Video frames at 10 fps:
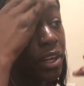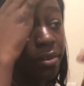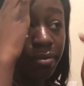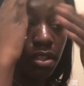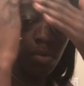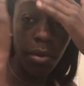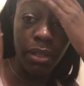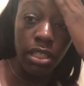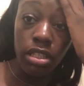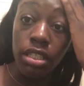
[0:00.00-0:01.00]
there. So we
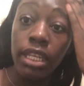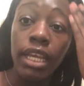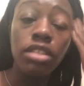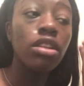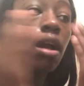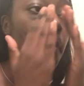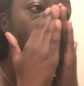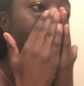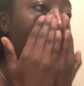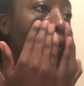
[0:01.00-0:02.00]
went to just take a stop
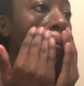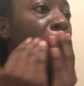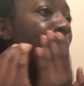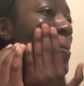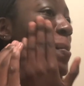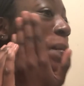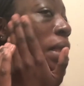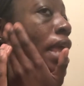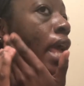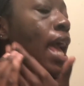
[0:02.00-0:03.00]
by,
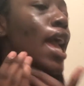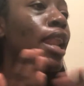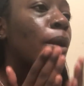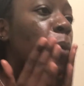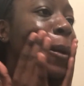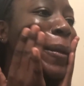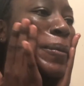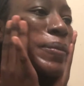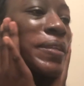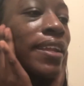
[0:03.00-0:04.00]
and I
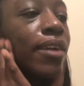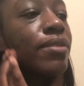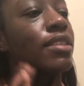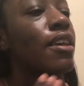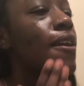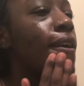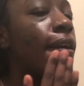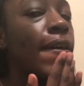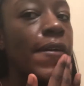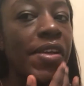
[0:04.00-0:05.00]
went, and I was
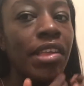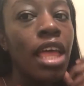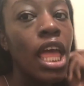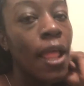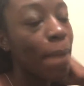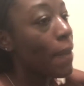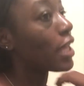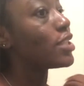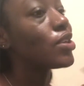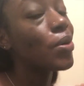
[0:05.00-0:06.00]
my
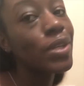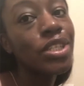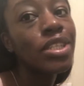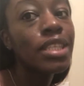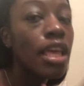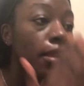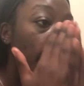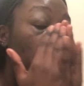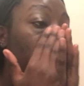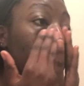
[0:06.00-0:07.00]
cousin always just said,
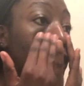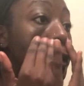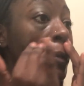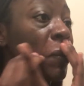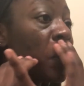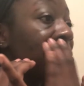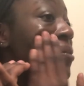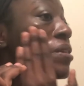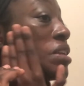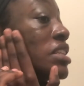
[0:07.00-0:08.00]
you need
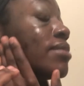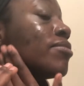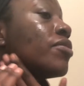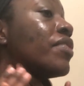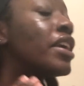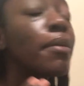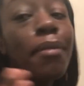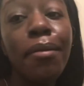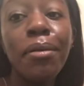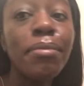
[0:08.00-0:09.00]
to move here,
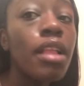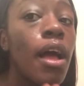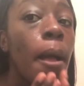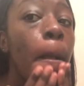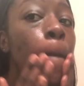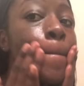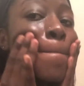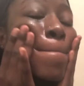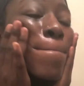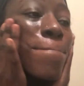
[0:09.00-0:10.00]
blah, blah, blah.
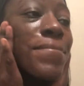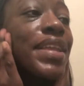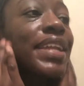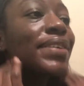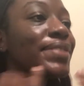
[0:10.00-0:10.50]
And